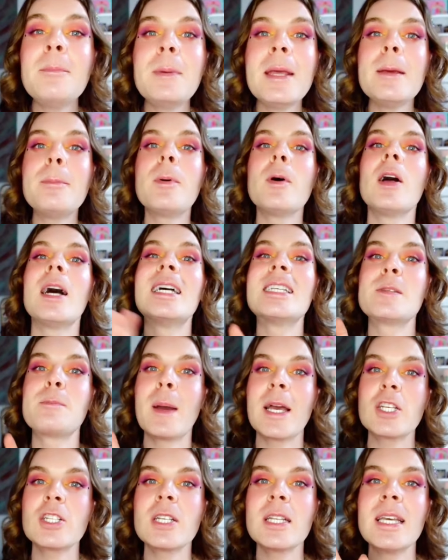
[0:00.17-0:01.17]
people,
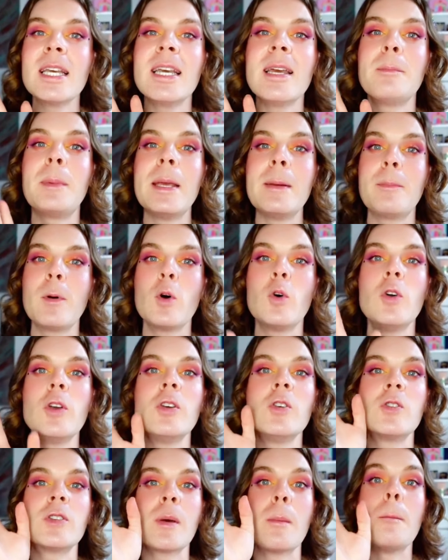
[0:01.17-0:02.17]
especially people who
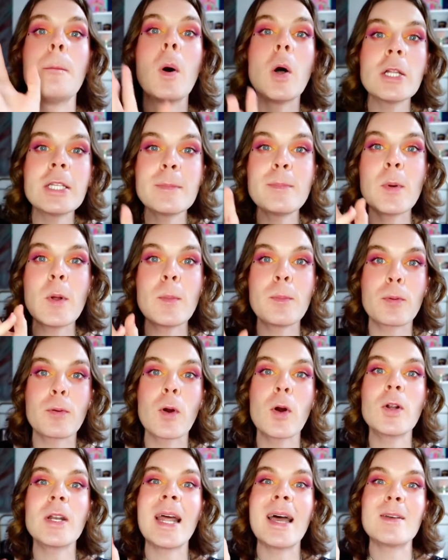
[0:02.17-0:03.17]
use multiple
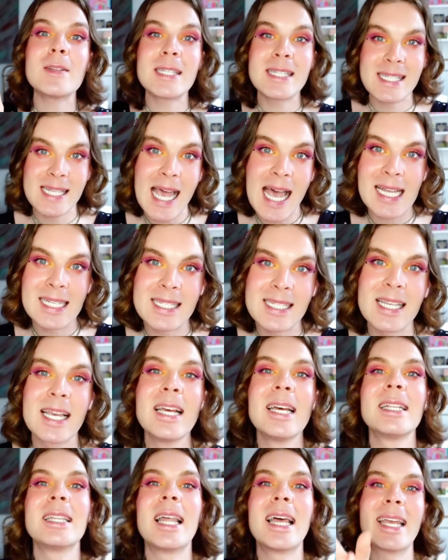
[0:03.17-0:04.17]
pronoun sets,
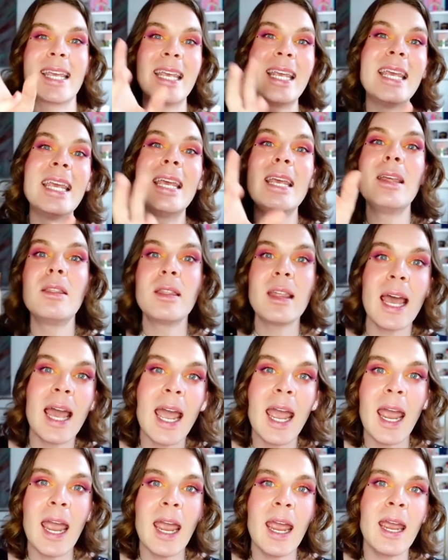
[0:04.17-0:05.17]
like he,
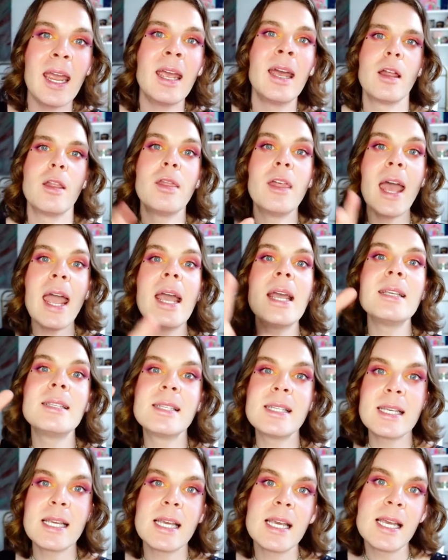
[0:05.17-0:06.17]
they,
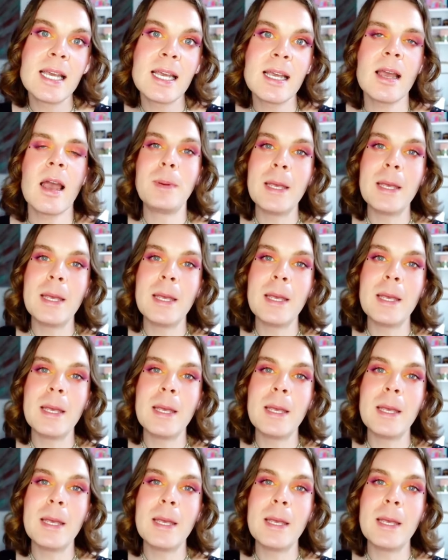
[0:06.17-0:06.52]
ze,